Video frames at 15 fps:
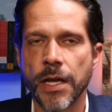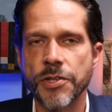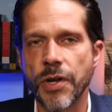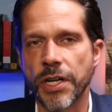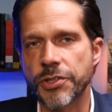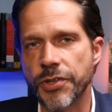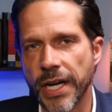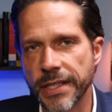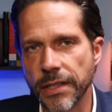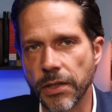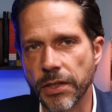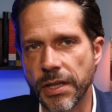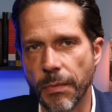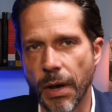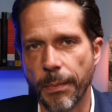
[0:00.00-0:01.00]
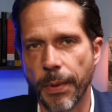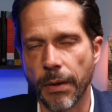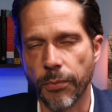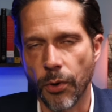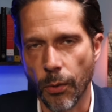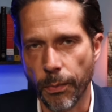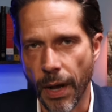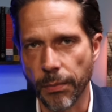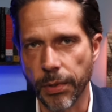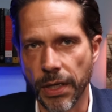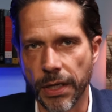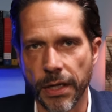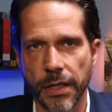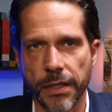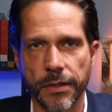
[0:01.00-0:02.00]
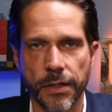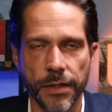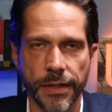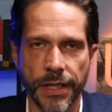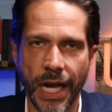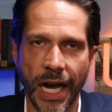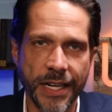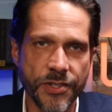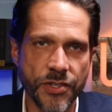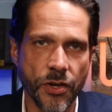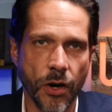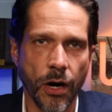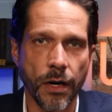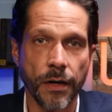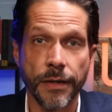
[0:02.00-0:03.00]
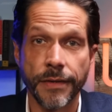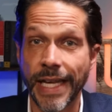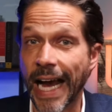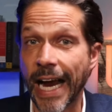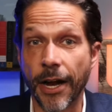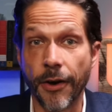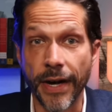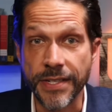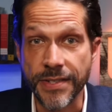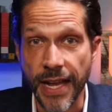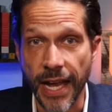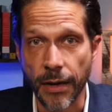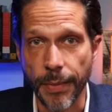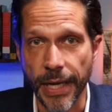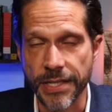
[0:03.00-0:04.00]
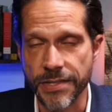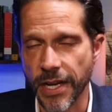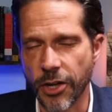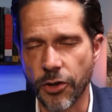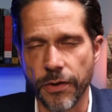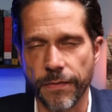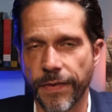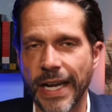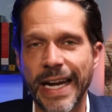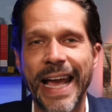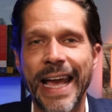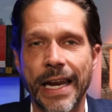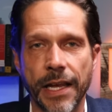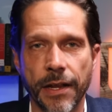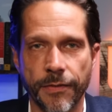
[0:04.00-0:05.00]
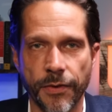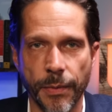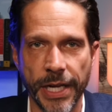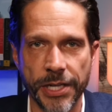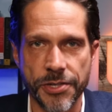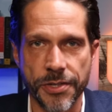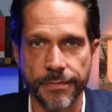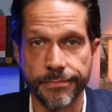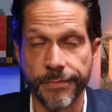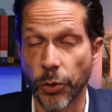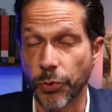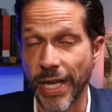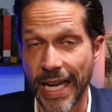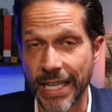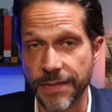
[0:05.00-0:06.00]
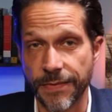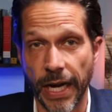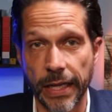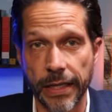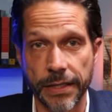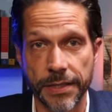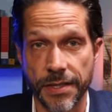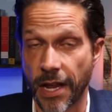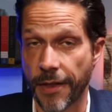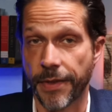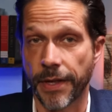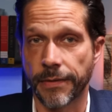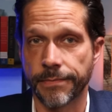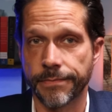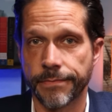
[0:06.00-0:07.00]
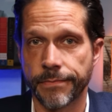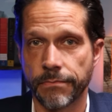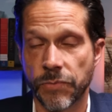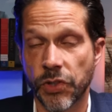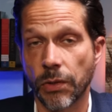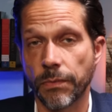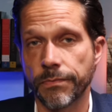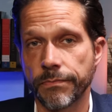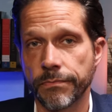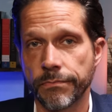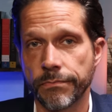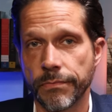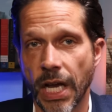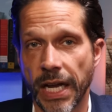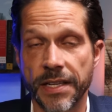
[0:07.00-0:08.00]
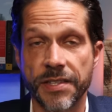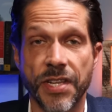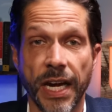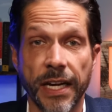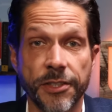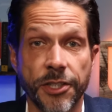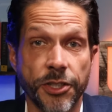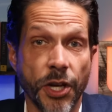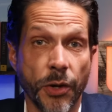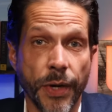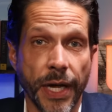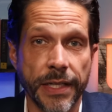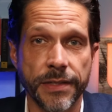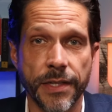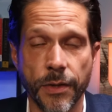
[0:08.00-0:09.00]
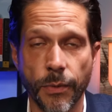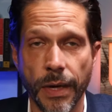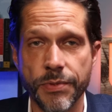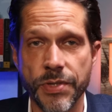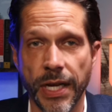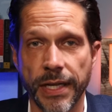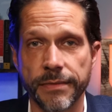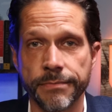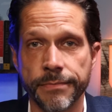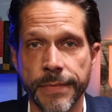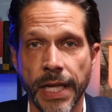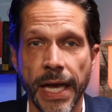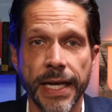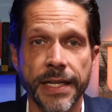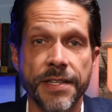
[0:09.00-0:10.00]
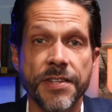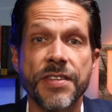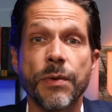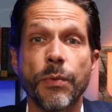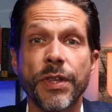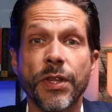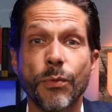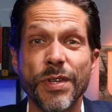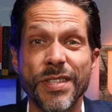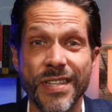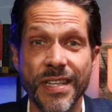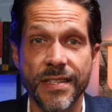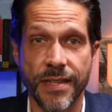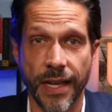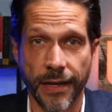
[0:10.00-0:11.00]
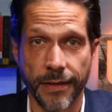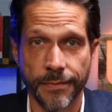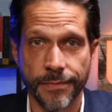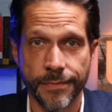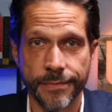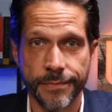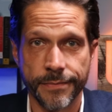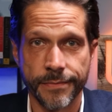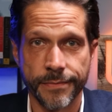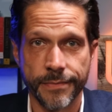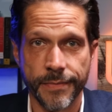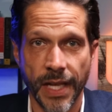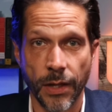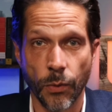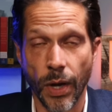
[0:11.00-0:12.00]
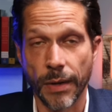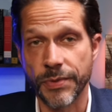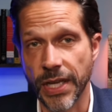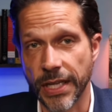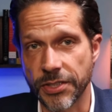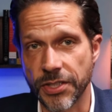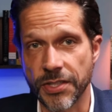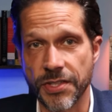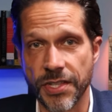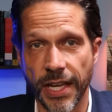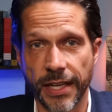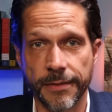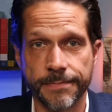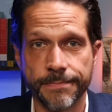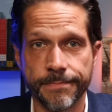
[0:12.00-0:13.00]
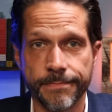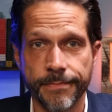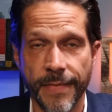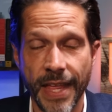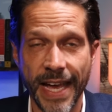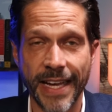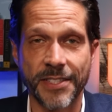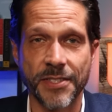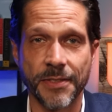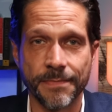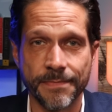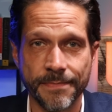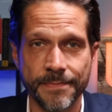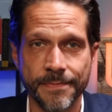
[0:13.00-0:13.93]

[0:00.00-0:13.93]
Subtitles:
So I tried to look them up on ProPublica or GuideStar, the IRS database, and I couldn't find any information. No tax filings, nothing. So I decided to donate to the website to see what the receipt said. And the website just said, thanks.